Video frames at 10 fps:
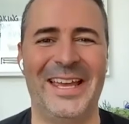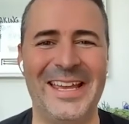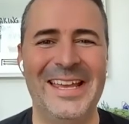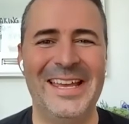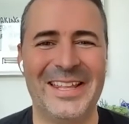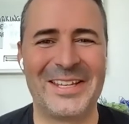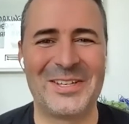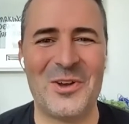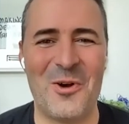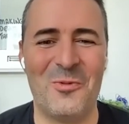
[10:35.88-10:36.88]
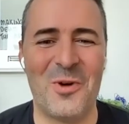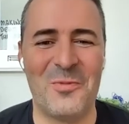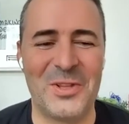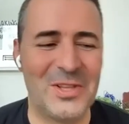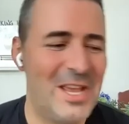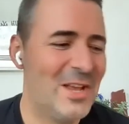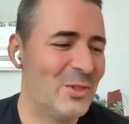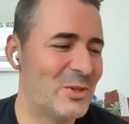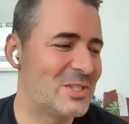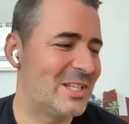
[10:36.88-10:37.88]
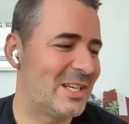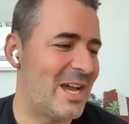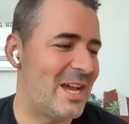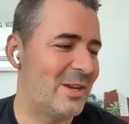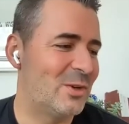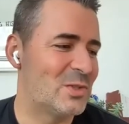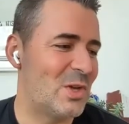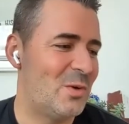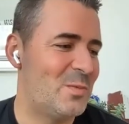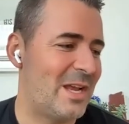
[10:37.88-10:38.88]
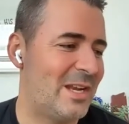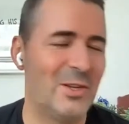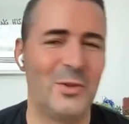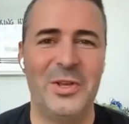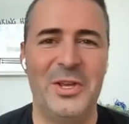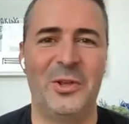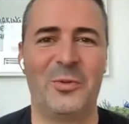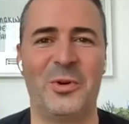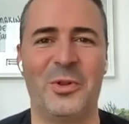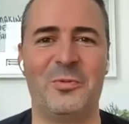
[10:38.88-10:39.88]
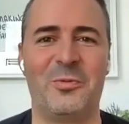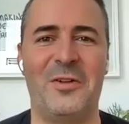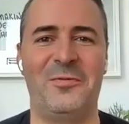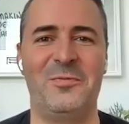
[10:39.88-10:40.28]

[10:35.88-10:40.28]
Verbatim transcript: like, like no woman looks at a guy and goes, "Oh man, he'll he'll really rough